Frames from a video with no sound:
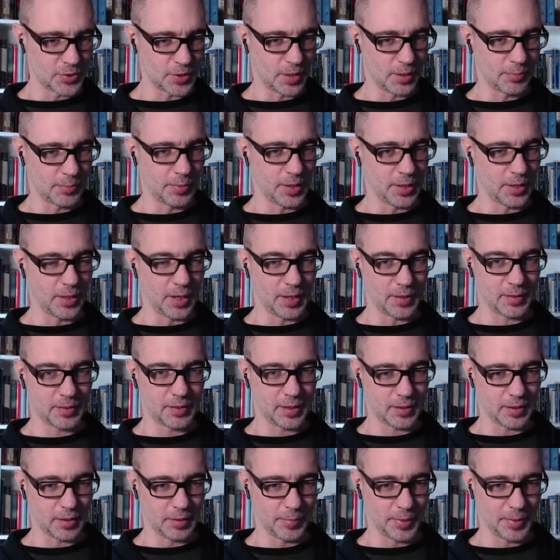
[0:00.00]
anybody not
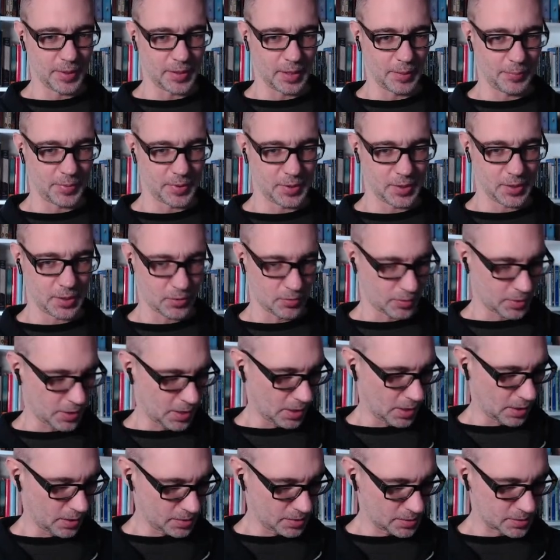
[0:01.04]
thinking about that particular
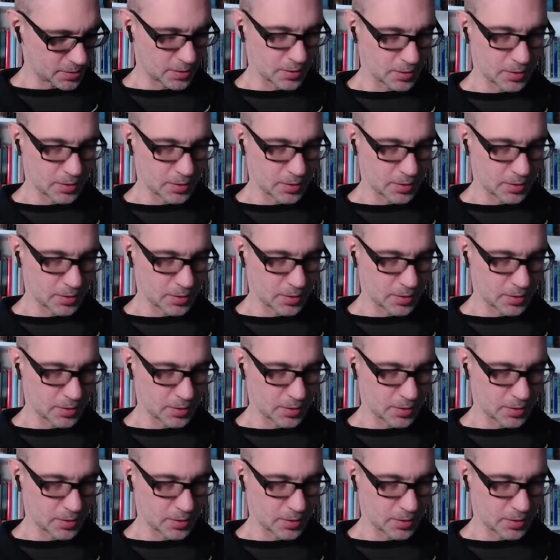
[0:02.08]
case.